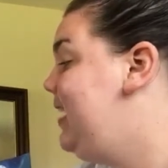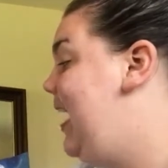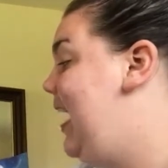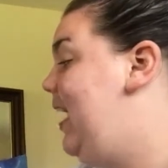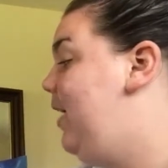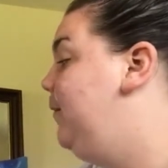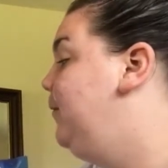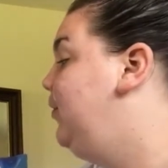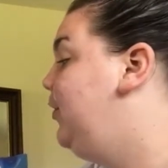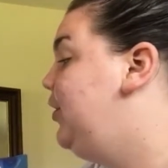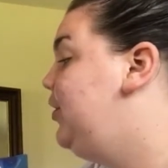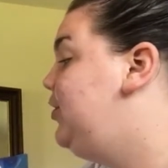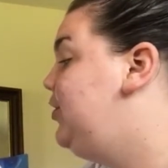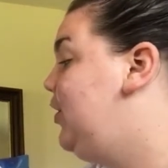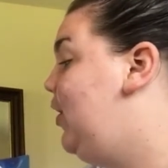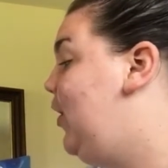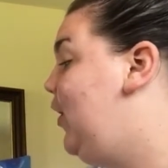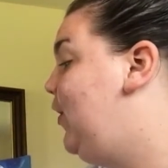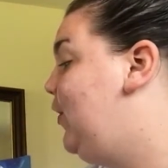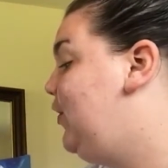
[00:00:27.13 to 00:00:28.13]
down the
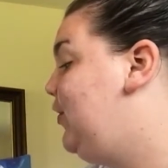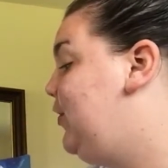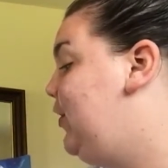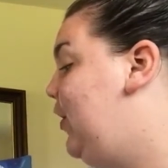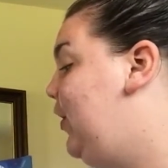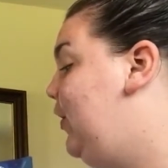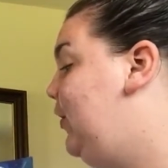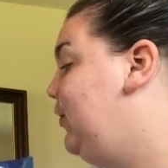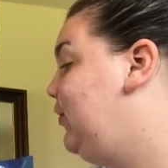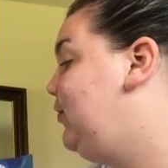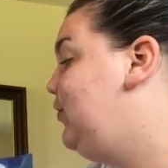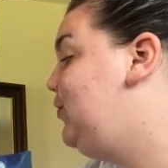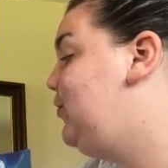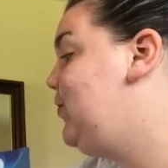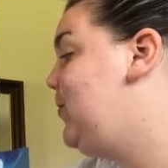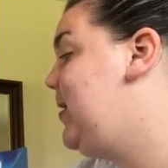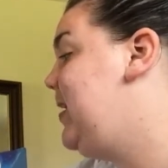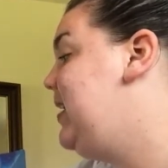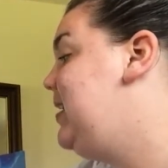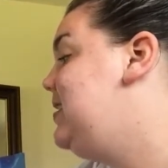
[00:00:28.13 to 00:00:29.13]
dark, dark
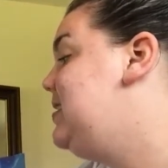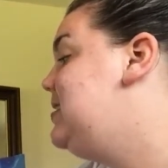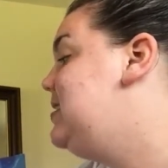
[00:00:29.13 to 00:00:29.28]
street